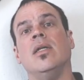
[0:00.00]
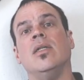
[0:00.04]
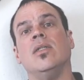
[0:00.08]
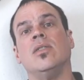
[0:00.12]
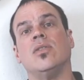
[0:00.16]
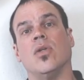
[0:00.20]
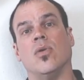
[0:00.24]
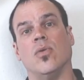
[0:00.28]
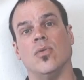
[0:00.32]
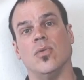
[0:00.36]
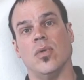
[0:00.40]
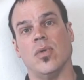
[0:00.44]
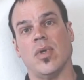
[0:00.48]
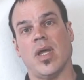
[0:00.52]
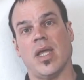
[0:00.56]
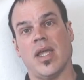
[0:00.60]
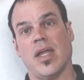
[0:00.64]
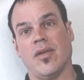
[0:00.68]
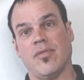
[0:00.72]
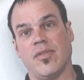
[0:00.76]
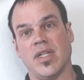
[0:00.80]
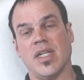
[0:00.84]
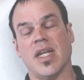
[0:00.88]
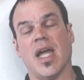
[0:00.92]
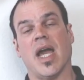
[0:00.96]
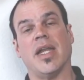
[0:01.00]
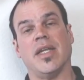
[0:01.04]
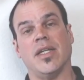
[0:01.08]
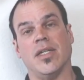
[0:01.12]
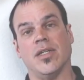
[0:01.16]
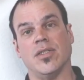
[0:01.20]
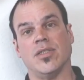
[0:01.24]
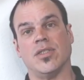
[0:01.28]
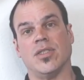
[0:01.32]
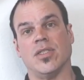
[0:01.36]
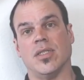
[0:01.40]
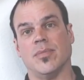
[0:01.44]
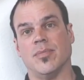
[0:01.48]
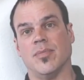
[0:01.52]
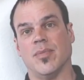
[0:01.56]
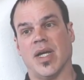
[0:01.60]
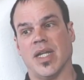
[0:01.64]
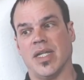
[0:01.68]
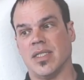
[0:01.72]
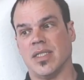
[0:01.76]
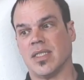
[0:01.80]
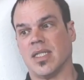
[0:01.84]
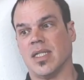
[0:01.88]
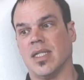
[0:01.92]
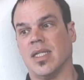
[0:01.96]
So every 9 years, your
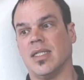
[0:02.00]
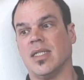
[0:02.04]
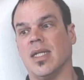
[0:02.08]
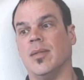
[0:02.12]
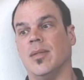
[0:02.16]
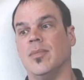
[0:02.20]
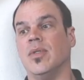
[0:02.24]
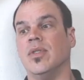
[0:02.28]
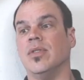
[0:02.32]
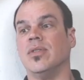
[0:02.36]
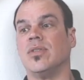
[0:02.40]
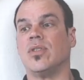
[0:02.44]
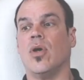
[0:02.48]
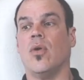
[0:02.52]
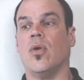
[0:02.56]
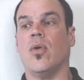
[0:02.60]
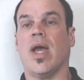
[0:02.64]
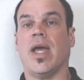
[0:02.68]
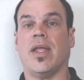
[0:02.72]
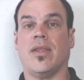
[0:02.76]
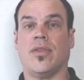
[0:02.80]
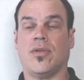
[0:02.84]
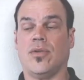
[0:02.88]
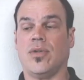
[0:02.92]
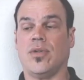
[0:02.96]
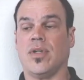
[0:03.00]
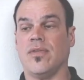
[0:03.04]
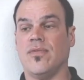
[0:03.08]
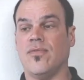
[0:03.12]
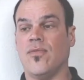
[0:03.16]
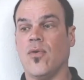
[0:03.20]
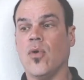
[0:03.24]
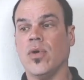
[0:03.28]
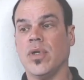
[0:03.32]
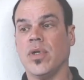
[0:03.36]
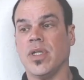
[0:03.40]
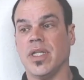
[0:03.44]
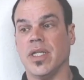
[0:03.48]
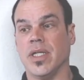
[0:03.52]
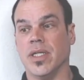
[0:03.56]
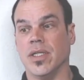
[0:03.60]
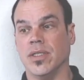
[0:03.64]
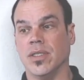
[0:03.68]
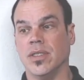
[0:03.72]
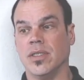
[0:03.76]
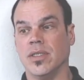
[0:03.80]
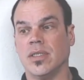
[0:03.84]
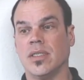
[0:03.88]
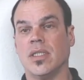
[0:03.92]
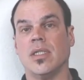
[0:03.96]
money's going to double. So at 34
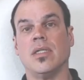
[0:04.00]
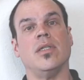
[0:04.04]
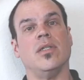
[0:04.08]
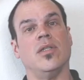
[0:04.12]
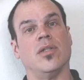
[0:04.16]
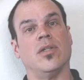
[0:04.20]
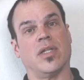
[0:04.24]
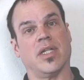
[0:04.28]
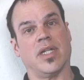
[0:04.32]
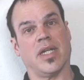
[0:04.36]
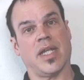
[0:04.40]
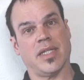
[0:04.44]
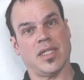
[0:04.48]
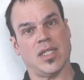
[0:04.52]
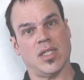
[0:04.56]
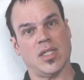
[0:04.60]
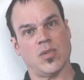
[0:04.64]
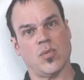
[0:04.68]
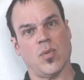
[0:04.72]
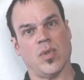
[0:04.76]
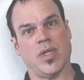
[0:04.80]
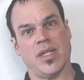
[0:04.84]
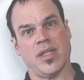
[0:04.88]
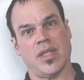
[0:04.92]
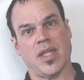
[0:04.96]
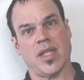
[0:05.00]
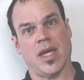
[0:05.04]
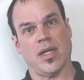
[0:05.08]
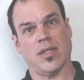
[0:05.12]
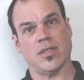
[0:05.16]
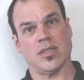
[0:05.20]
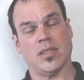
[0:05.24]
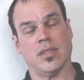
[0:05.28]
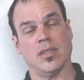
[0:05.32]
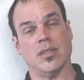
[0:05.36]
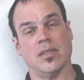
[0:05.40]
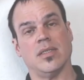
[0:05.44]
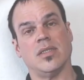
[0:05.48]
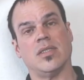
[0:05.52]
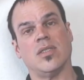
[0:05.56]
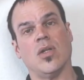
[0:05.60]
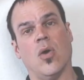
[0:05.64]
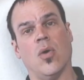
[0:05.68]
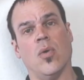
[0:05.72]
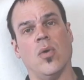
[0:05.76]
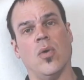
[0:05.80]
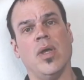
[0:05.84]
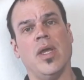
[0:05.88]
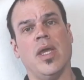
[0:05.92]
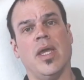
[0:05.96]
years, you're going to get to 20,000.
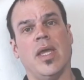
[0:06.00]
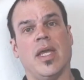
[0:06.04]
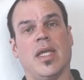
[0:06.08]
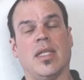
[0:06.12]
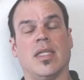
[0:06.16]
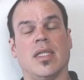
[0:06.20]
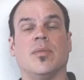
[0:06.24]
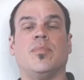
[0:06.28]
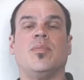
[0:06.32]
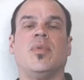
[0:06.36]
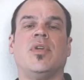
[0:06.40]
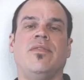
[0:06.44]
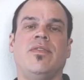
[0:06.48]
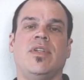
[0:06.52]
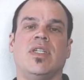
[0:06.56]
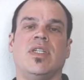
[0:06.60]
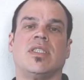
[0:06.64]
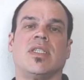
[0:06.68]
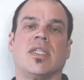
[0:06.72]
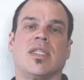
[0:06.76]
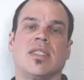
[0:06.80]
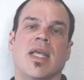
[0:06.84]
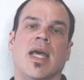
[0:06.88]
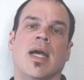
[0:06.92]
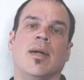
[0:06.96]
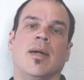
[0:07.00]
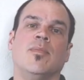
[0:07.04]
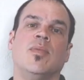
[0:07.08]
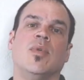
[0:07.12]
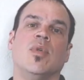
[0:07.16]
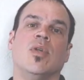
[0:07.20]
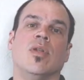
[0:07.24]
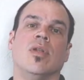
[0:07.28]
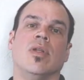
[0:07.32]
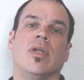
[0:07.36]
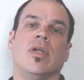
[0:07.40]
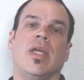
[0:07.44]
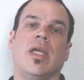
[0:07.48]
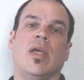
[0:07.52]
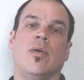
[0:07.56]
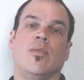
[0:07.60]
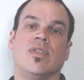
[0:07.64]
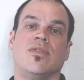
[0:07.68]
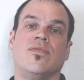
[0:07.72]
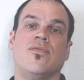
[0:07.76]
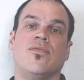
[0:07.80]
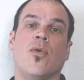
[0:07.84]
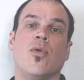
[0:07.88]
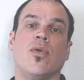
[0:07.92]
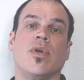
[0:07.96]
So in the previous example, it
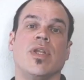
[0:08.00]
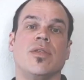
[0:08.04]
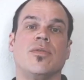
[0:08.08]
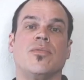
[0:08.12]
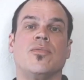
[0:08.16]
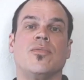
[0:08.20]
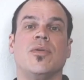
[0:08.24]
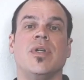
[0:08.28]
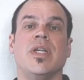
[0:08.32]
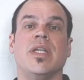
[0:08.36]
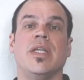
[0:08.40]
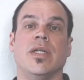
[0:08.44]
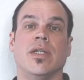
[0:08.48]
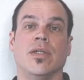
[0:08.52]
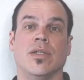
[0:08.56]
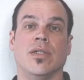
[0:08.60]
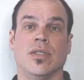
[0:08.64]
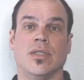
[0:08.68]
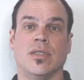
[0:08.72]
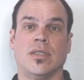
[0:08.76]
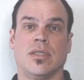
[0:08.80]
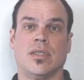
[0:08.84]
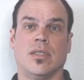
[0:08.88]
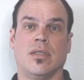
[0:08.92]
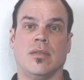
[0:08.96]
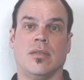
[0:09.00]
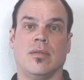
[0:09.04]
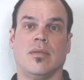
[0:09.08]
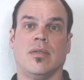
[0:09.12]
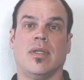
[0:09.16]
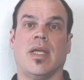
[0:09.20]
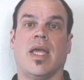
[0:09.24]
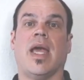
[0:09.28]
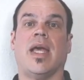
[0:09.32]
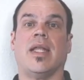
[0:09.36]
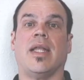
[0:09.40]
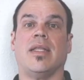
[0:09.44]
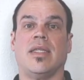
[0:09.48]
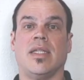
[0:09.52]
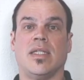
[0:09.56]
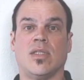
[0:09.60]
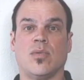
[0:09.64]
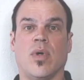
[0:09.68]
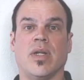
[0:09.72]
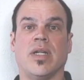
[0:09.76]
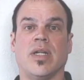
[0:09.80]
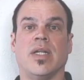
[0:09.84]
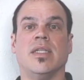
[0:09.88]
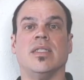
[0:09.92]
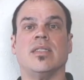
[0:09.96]
was 43 years. At this
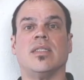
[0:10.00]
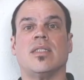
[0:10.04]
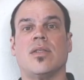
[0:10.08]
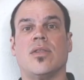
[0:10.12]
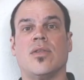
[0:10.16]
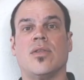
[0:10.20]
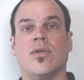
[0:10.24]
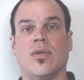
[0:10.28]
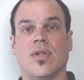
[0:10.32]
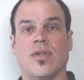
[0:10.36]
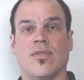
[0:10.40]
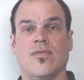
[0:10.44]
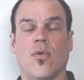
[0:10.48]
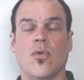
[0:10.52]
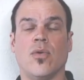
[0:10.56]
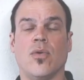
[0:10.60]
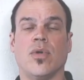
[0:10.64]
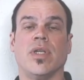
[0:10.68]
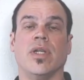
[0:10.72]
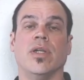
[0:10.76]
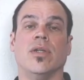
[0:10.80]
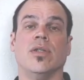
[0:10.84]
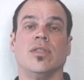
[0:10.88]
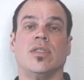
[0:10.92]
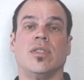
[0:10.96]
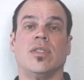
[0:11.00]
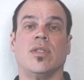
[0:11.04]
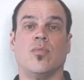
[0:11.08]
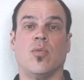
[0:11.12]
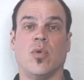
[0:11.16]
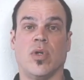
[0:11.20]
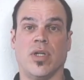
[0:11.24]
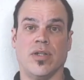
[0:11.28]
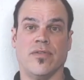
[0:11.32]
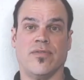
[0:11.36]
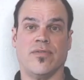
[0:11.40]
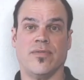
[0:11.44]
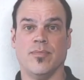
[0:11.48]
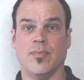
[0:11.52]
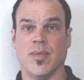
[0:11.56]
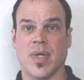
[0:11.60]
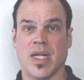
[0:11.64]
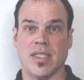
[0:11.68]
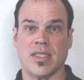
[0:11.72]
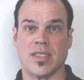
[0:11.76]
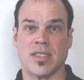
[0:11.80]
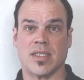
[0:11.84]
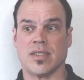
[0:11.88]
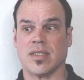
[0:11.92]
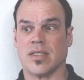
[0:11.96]
one, it's 34 years where your
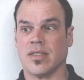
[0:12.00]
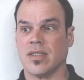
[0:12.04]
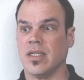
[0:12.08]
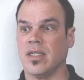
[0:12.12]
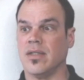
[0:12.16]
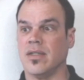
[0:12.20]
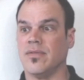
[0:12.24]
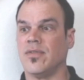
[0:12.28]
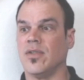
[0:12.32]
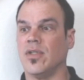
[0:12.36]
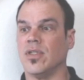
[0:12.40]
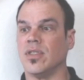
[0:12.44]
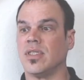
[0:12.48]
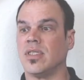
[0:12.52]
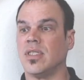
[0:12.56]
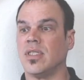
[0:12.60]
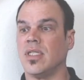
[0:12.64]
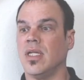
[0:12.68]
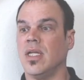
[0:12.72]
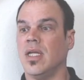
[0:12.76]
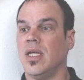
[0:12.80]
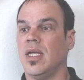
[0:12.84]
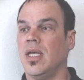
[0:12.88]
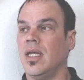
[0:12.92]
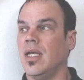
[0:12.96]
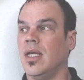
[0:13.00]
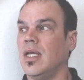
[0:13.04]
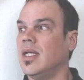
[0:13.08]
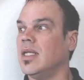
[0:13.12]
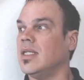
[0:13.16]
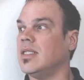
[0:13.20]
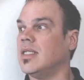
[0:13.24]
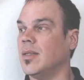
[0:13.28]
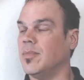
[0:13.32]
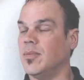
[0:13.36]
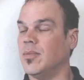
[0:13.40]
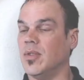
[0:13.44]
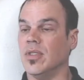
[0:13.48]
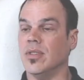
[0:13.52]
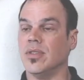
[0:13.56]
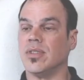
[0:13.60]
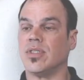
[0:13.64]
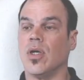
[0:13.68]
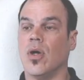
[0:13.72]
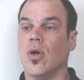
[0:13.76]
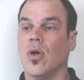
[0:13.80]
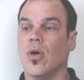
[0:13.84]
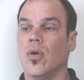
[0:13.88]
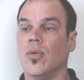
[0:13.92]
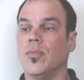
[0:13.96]
money's going to first double.
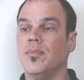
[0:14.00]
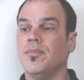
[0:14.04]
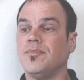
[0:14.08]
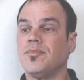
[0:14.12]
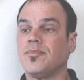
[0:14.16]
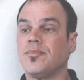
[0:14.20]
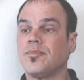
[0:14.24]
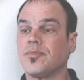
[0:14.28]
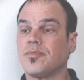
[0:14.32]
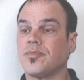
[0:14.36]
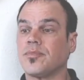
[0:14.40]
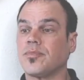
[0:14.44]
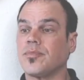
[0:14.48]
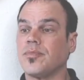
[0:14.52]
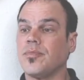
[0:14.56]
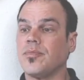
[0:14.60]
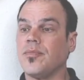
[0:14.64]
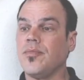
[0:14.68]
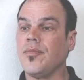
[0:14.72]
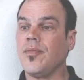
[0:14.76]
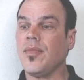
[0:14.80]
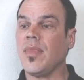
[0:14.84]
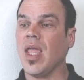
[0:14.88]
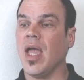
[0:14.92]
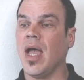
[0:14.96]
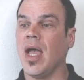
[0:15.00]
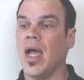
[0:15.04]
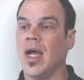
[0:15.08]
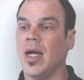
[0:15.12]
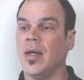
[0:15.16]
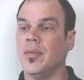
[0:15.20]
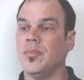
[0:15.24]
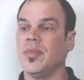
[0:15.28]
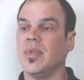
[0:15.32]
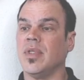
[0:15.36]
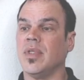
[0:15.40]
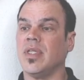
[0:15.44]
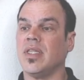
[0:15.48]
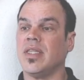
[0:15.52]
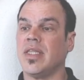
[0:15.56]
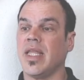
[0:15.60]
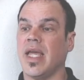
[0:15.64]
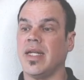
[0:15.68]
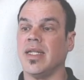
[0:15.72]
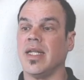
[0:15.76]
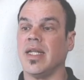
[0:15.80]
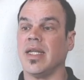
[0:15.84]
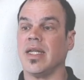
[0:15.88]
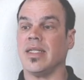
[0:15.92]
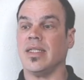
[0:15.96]
So
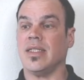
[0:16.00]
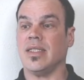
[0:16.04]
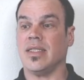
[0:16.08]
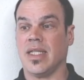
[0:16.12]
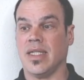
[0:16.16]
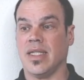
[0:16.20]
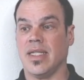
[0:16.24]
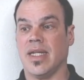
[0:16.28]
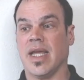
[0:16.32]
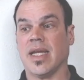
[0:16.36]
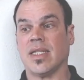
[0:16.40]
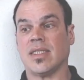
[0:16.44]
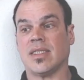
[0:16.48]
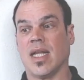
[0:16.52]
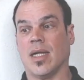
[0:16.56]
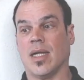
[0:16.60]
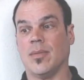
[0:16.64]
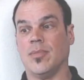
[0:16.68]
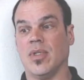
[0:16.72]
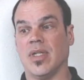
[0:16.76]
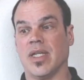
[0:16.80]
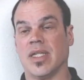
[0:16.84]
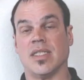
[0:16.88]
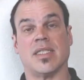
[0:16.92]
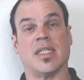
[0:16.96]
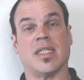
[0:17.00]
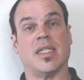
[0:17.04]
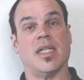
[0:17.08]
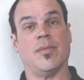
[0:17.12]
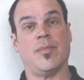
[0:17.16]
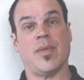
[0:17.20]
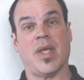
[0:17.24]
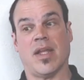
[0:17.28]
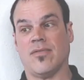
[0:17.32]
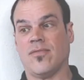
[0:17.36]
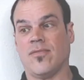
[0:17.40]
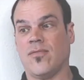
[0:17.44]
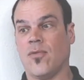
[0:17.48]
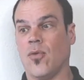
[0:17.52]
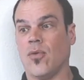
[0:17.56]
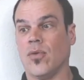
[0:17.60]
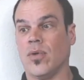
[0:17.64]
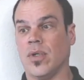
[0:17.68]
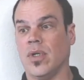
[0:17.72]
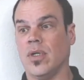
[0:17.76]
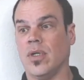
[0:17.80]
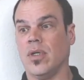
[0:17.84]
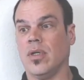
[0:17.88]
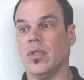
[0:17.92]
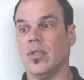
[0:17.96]
then the next doubling is going to be at
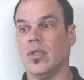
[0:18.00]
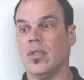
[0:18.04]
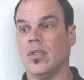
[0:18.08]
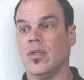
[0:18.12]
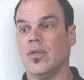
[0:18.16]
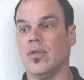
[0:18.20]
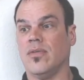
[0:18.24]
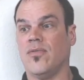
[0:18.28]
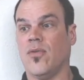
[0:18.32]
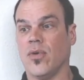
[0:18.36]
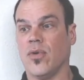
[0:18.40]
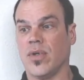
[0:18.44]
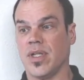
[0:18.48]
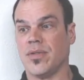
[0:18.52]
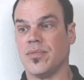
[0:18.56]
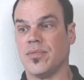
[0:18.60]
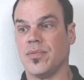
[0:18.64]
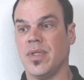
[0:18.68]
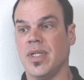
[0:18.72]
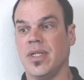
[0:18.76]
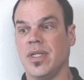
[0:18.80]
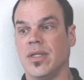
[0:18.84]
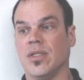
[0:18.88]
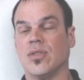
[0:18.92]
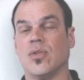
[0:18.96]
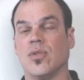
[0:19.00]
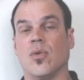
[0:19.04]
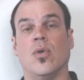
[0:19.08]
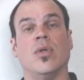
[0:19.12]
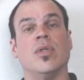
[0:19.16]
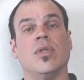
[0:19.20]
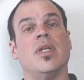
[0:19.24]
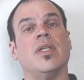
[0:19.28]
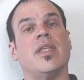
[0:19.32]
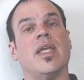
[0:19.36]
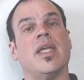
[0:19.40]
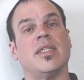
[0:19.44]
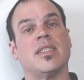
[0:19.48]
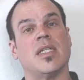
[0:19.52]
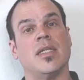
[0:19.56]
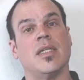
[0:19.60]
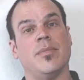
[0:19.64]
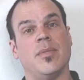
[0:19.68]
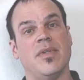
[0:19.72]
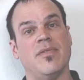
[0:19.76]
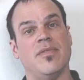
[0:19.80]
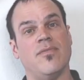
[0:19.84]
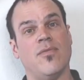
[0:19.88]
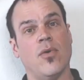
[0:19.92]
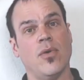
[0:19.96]
43 years old. That's going
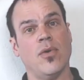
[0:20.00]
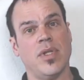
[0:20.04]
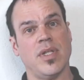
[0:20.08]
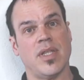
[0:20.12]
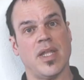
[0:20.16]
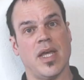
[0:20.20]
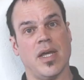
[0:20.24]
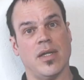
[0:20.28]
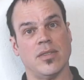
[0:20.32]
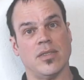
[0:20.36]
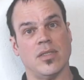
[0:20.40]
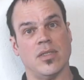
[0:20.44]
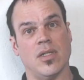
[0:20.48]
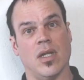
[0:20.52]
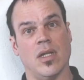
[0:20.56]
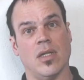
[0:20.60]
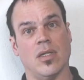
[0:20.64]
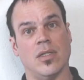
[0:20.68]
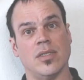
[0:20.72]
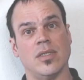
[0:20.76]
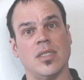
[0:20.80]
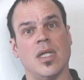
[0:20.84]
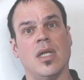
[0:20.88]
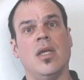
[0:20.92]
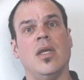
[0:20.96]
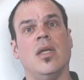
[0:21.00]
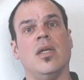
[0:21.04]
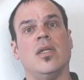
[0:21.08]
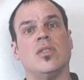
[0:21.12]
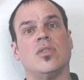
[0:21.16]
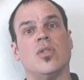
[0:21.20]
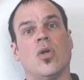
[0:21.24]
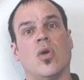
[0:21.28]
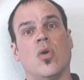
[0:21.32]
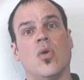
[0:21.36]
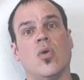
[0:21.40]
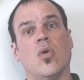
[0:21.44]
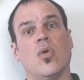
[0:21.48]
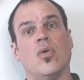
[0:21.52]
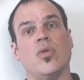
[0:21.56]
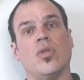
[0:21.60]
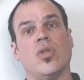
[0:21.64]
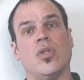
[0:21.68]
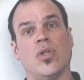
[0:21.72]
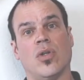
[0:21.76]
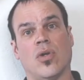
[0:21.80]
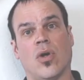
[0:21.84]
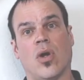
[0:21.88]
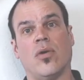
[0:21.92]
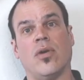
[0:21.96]
to be $40,000. So
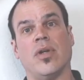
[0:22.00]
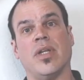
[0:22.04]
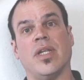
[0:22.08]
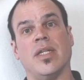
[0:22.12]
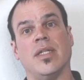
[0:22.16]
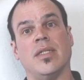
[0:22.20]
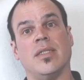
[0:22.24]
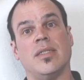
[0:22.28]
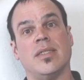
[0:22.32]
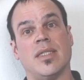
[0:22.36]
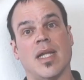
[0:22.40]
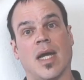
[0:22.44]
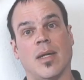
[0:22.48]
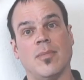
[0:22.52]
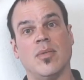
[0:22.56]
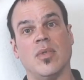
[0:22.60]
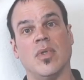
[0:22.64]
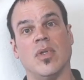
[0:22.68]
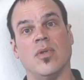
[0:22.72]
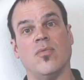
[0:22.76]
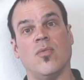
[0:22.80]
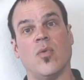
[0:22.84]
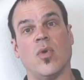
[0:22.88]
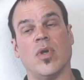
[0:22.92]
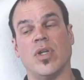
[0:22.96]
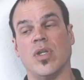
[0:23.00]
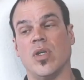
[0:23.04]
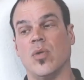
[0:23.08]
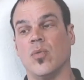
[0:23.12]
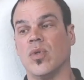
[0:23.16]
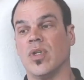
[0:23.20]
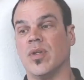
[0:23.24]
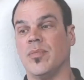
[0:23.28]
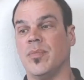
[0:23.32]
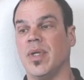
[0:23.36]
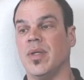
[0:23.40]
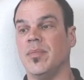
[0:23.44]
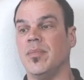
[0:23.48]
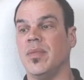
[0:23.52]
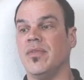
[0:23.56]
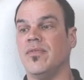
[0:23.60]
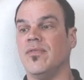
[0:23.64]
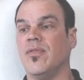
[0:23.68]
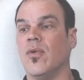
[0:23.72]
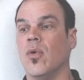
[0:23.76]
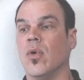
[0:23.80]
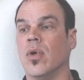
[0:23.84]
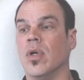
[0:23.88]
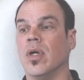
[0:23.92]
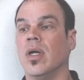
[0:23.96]
you're already double of where you would have been
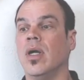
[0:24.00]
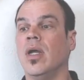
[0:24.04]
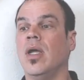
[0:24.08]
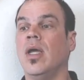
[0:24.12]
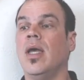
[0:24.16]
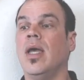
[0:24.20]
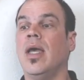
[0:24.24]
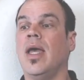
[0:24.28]
before.